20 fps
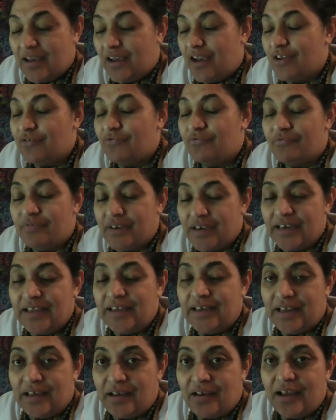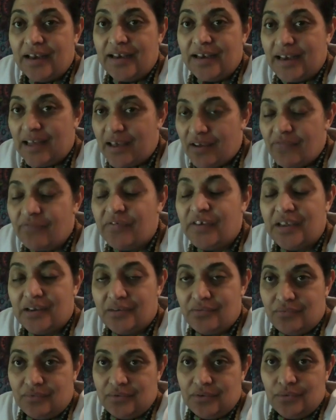I'd really love. I love
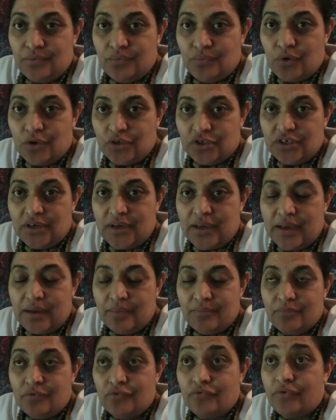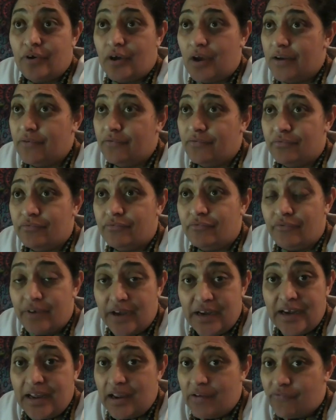I
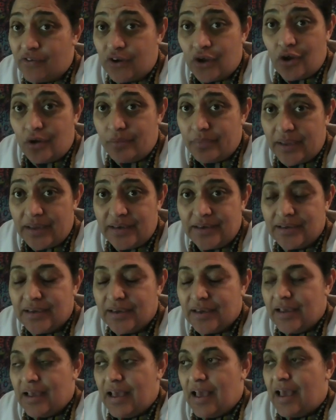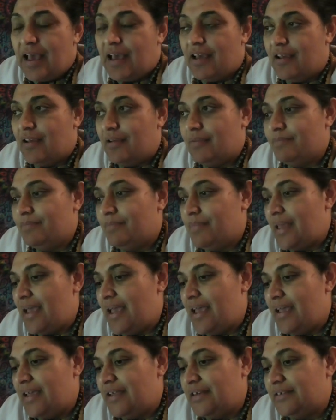read every comment,
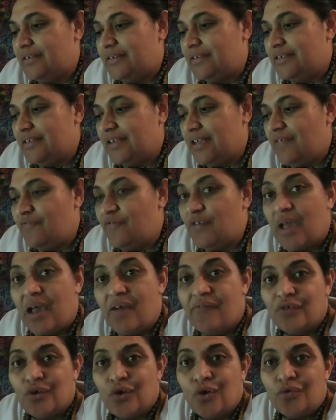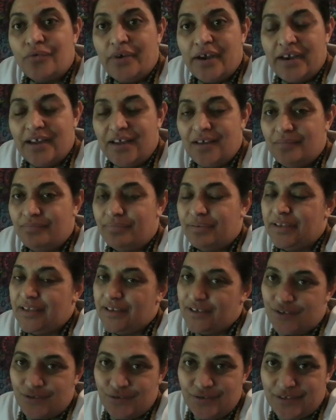and if you haven't already,
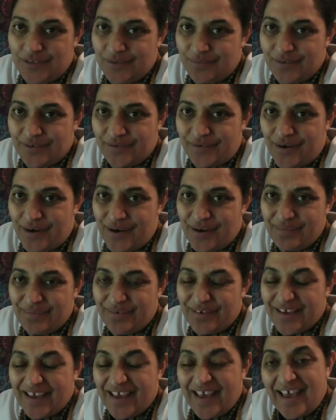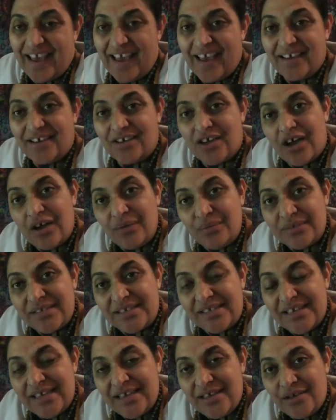please do subscribe. And I will
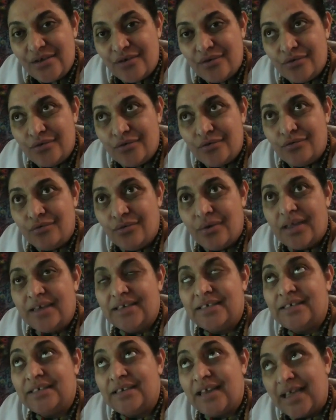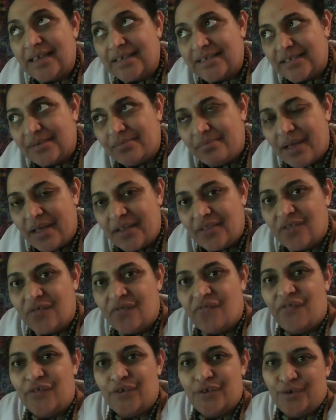see you next
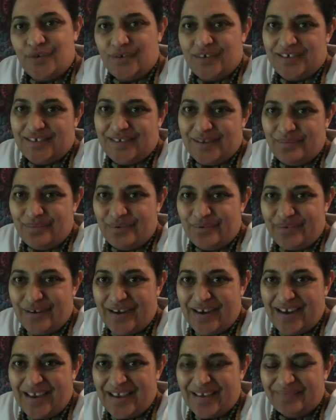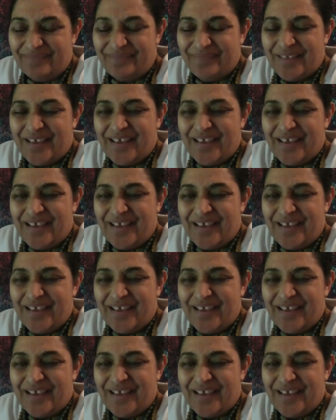month for your December reading.